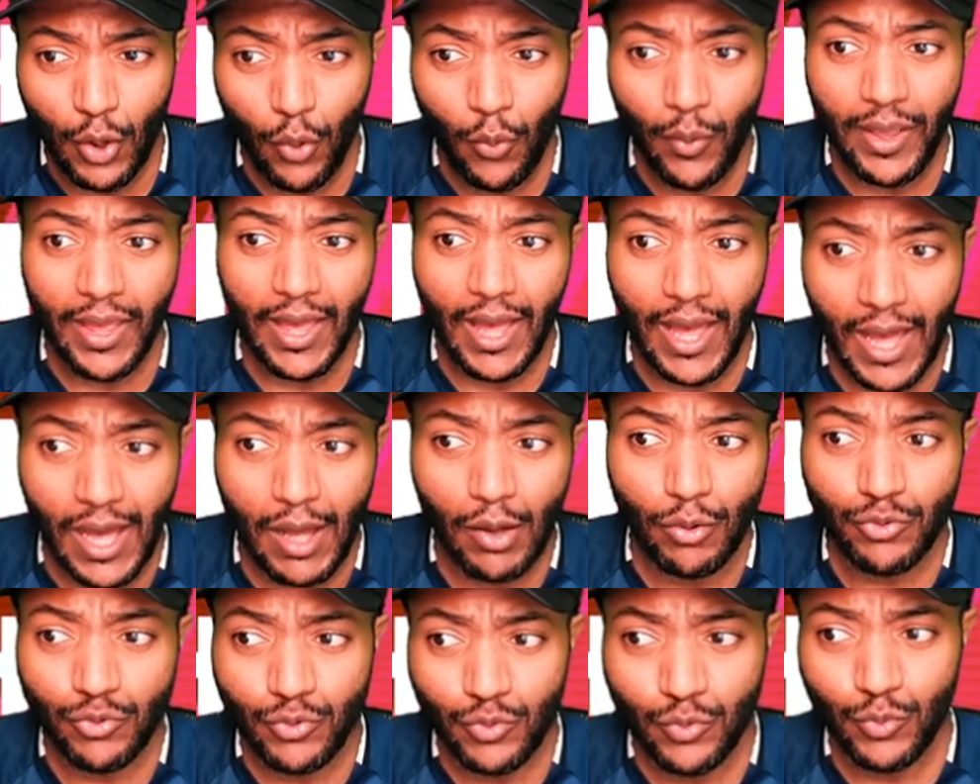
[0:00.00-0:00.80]
knowing
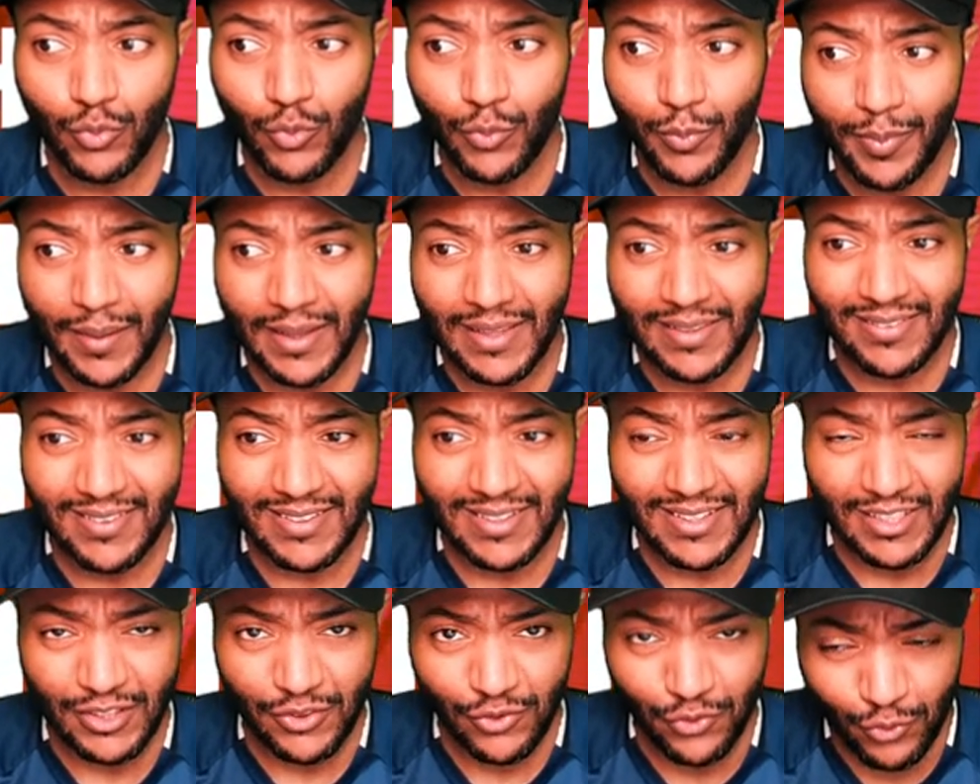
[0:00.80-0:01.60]
how to
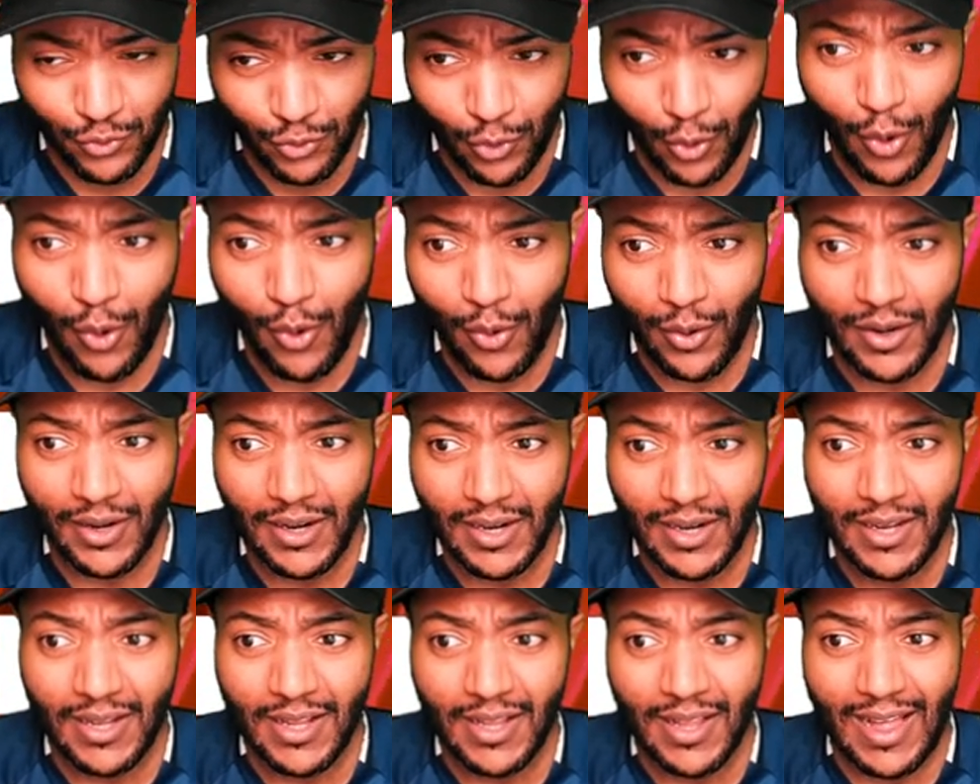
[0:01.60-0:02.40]
basically strong
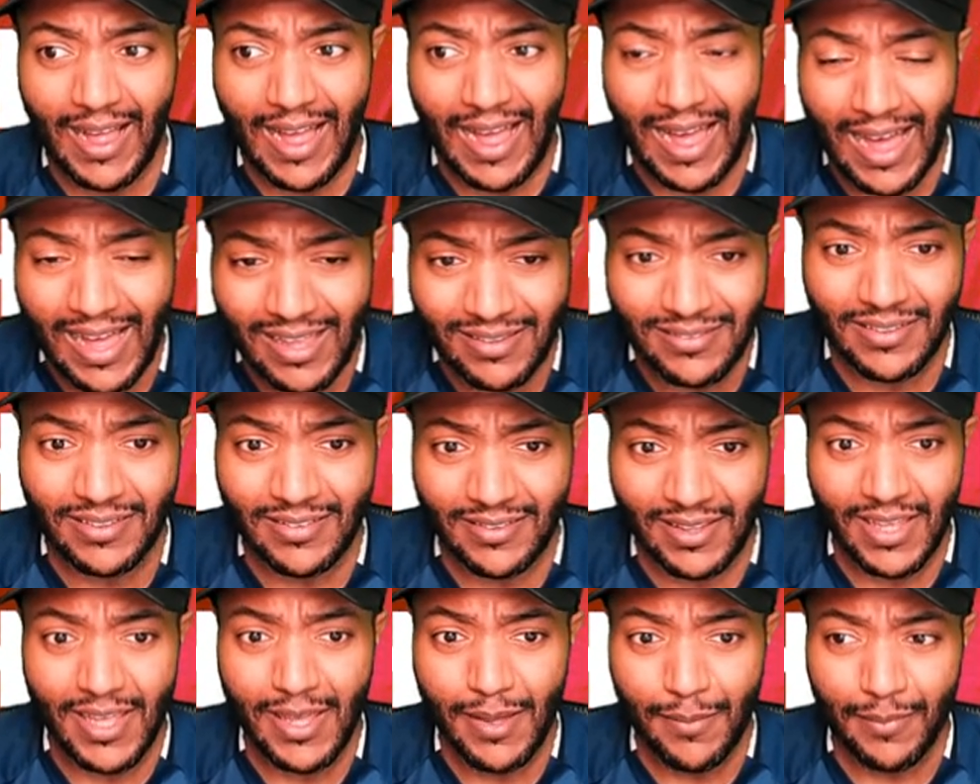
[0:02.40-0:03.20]
as a
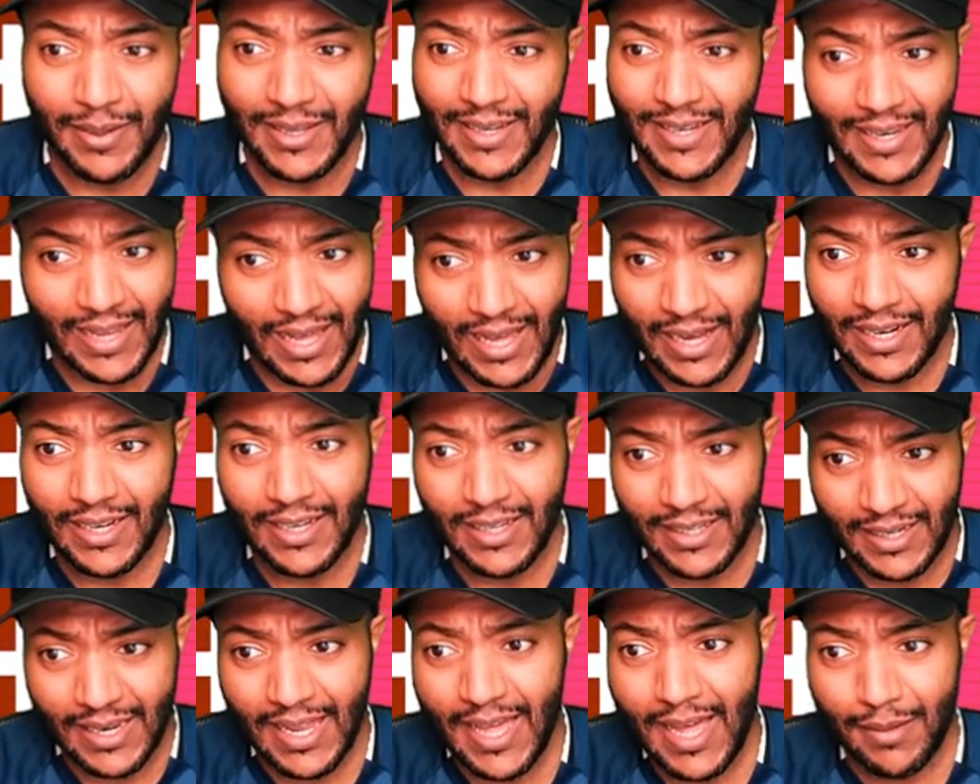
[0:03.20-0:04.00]
team and not
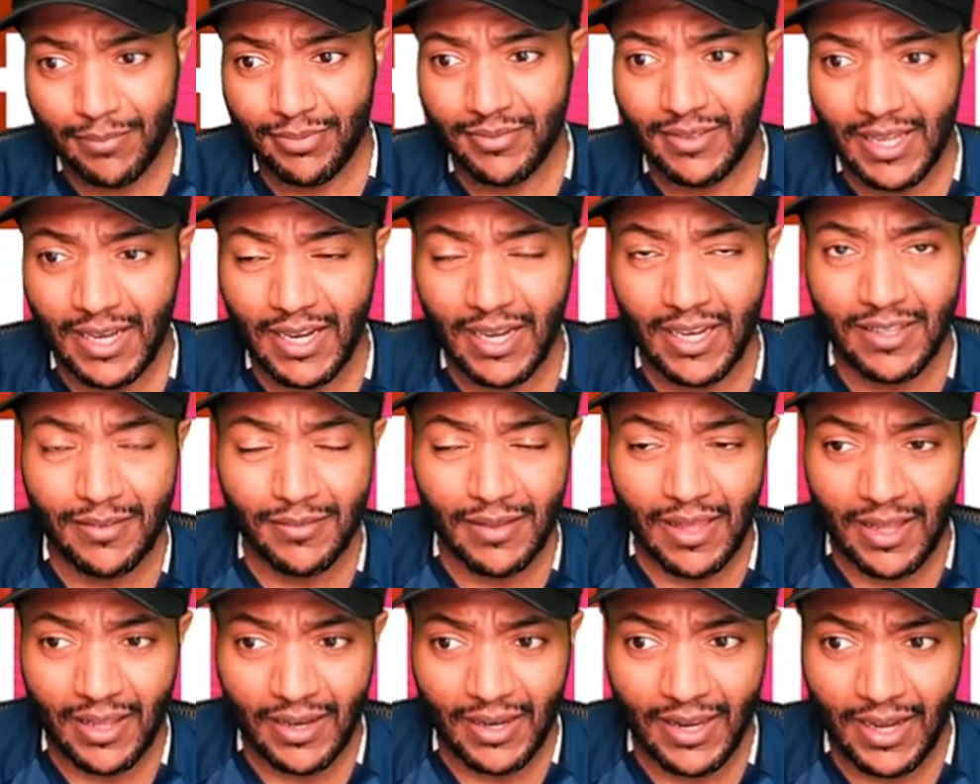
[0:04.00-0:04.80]
collapse, like
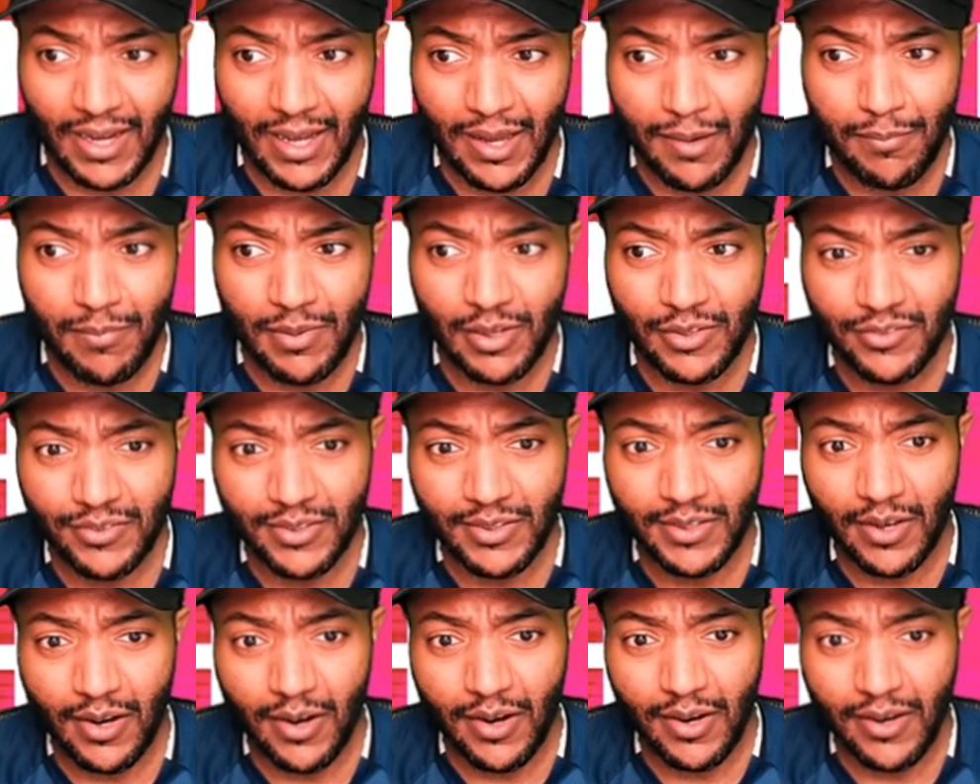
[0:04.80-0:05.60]
I like I
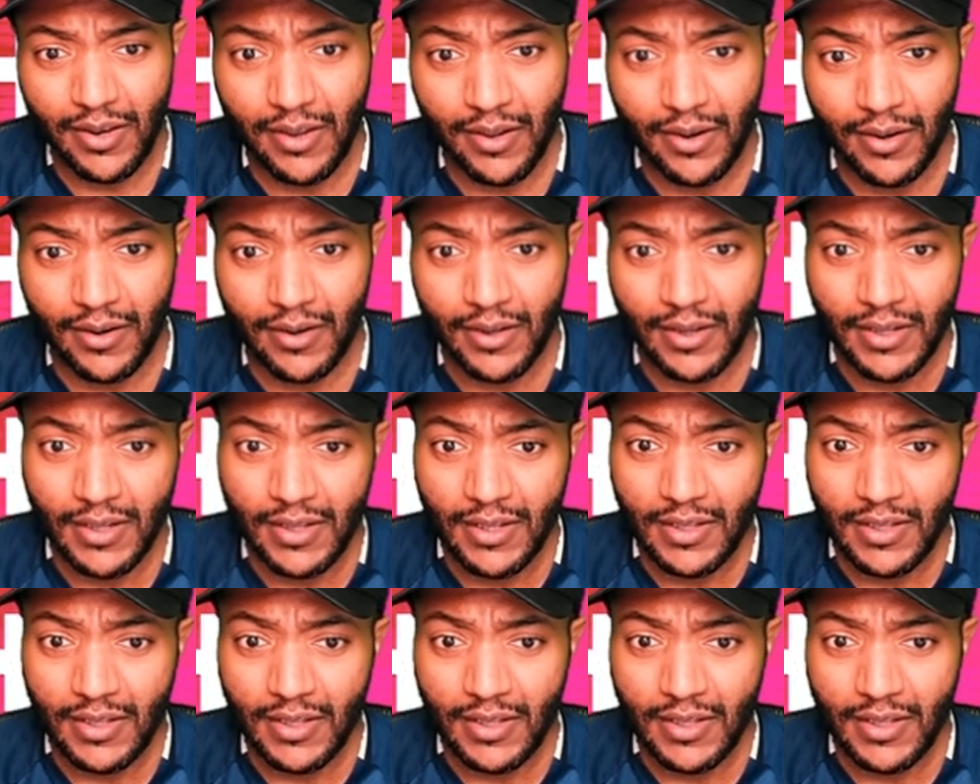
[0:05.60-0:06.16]
mentioned earlier.